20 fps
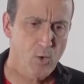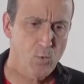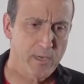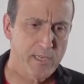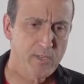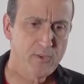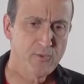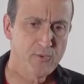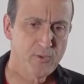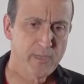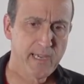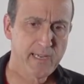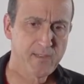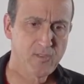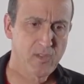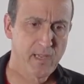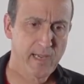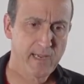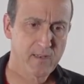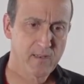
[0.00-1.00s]
We do
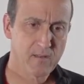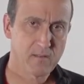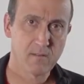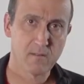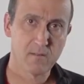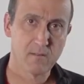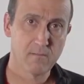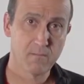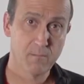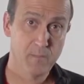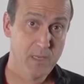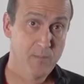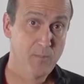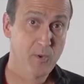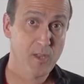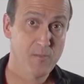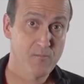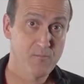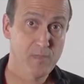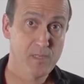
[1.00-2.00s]
get that
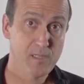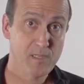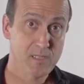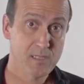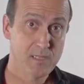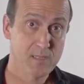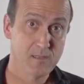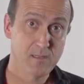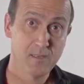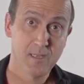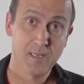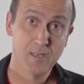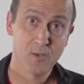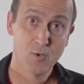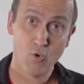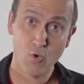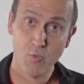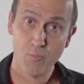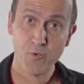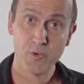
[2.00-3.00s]
people are missing
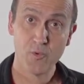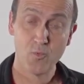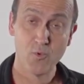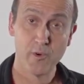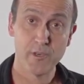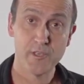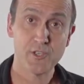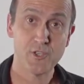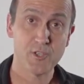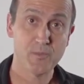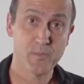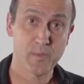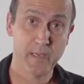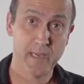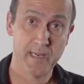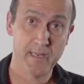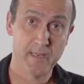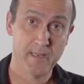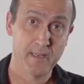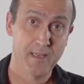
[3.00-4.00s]
corporate worship
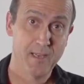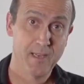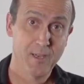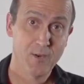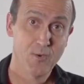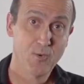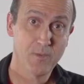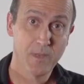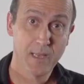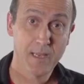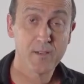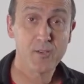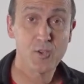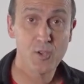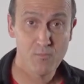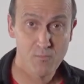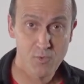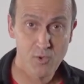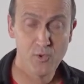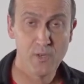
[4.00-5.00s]
and
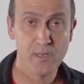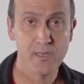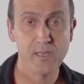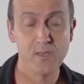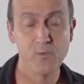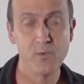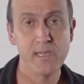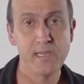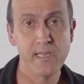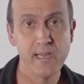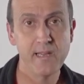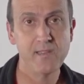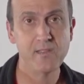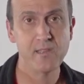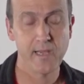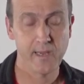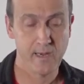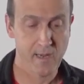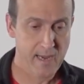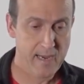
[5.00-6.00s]
community. We get
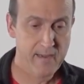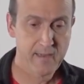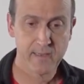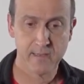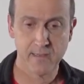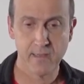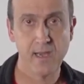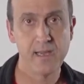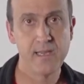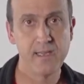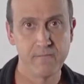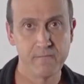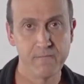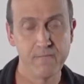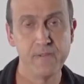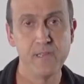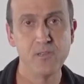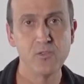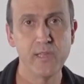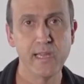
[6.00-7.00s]
that. I
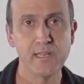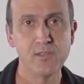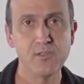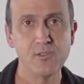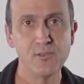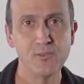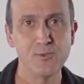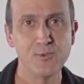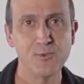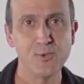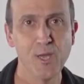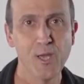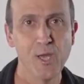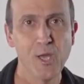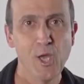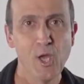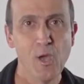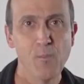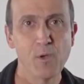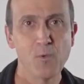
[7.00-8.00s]
feel that too.
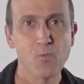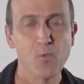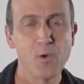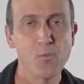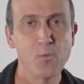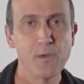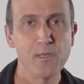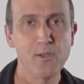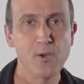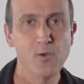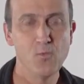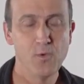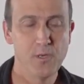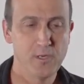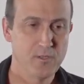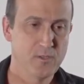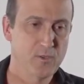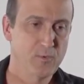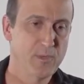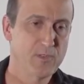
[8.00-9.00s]
But what we don't want
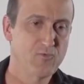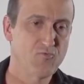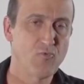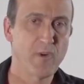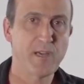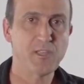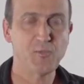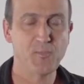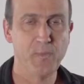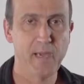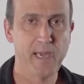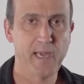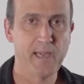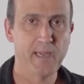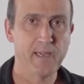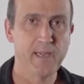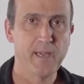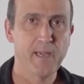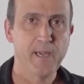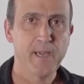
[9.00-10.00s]
to do is rush
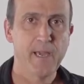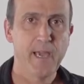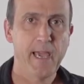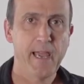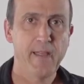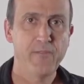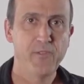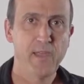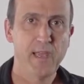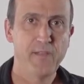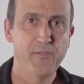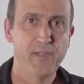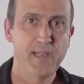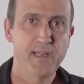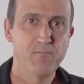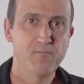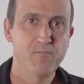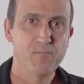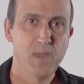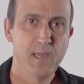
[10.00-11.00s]
back and
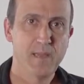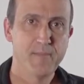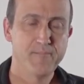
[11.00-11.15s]
then,